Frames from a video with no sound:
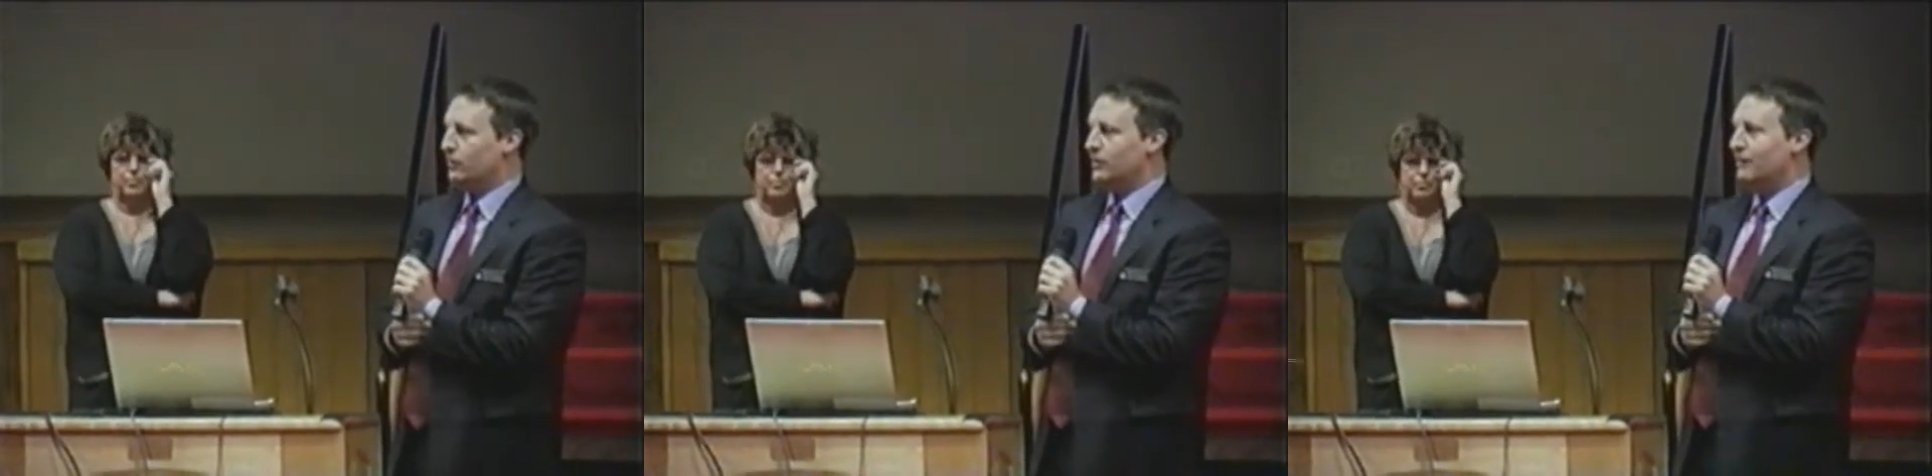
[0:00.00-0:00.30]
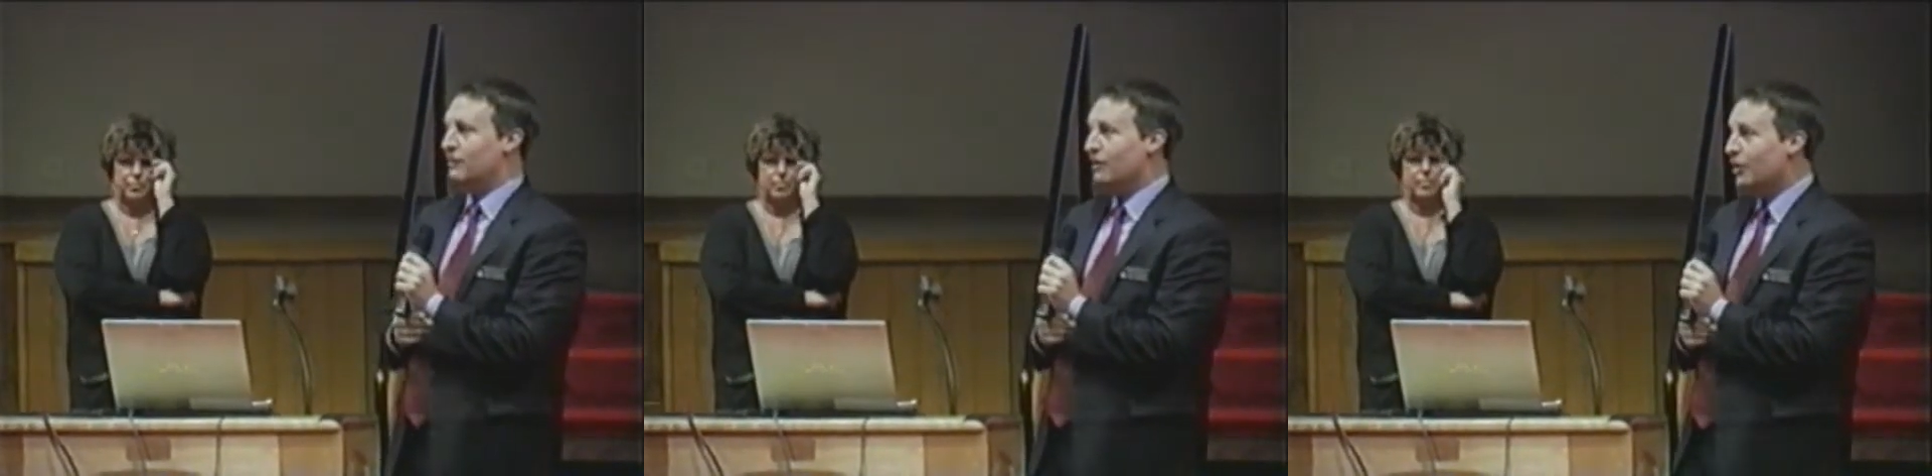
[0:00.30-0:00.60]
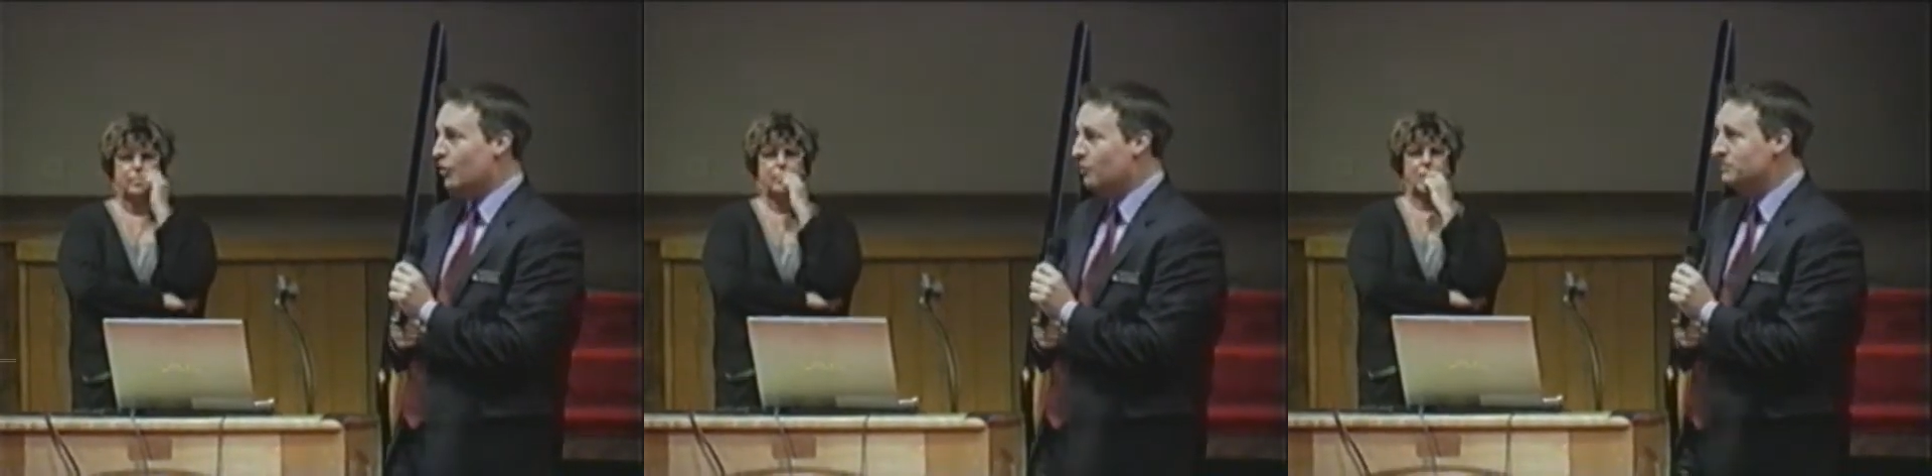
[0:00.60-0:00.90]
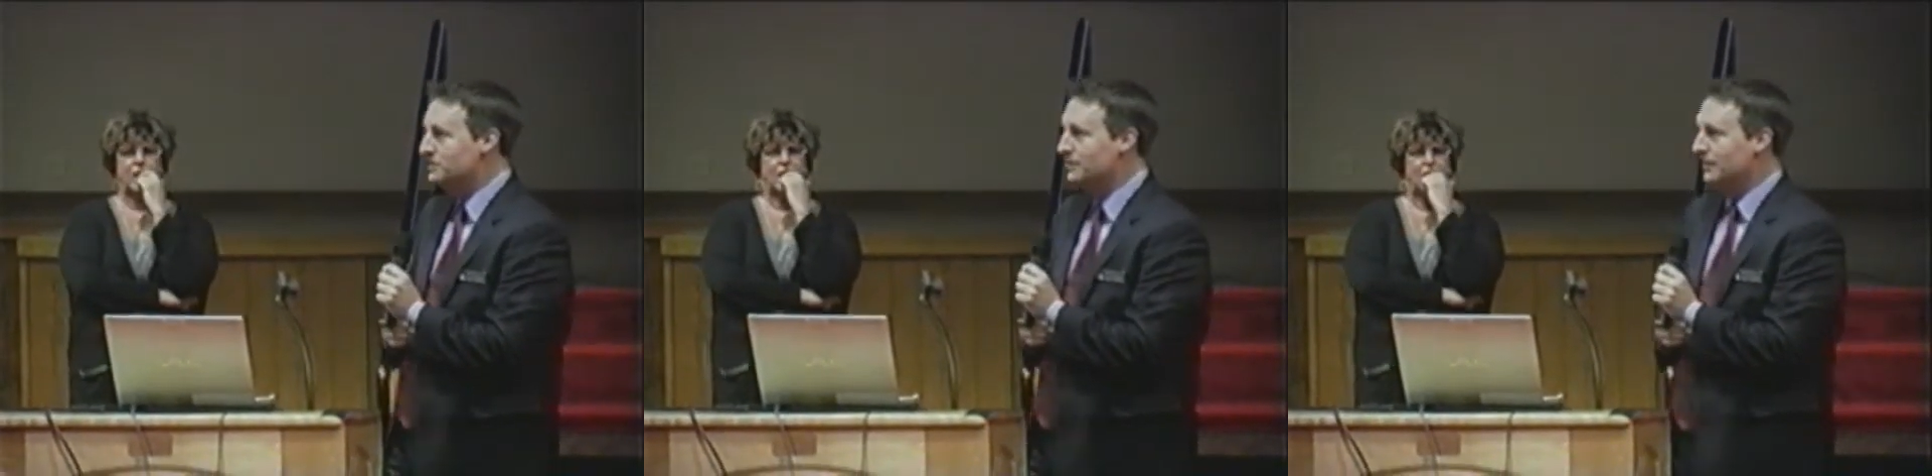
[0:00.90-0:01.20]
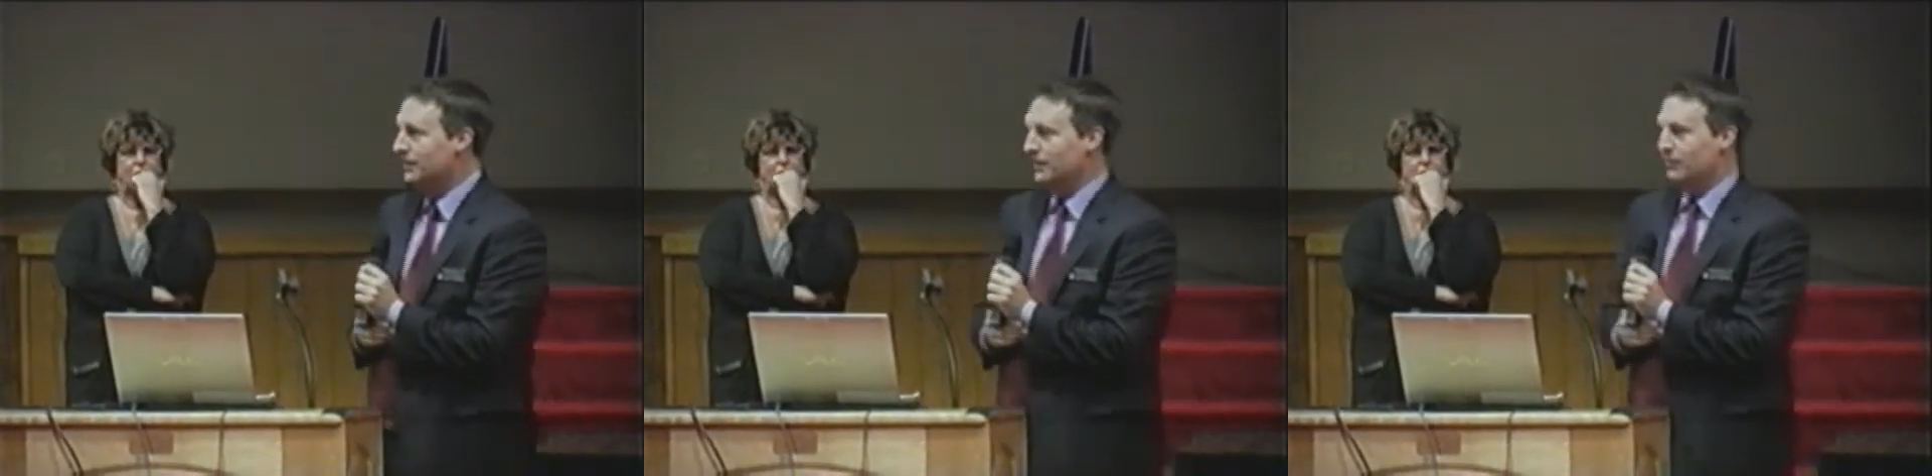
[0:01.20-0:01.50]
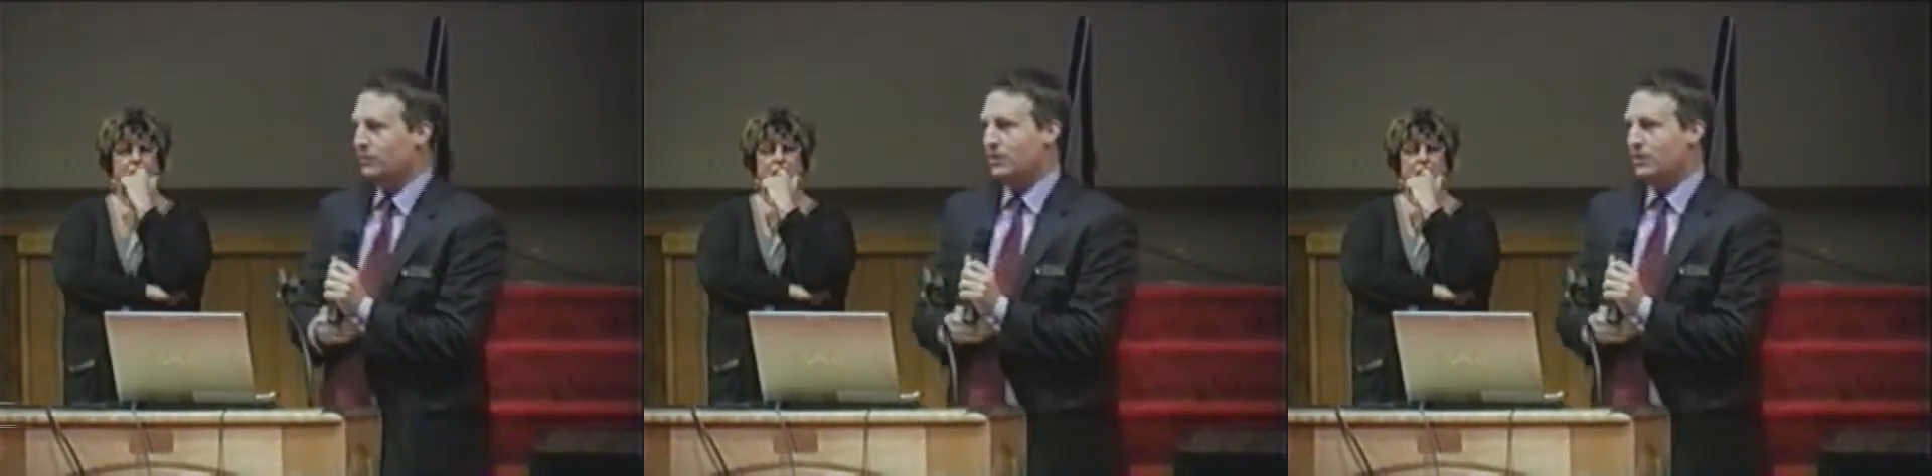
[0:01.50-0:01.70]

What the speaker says: We love our homes, and we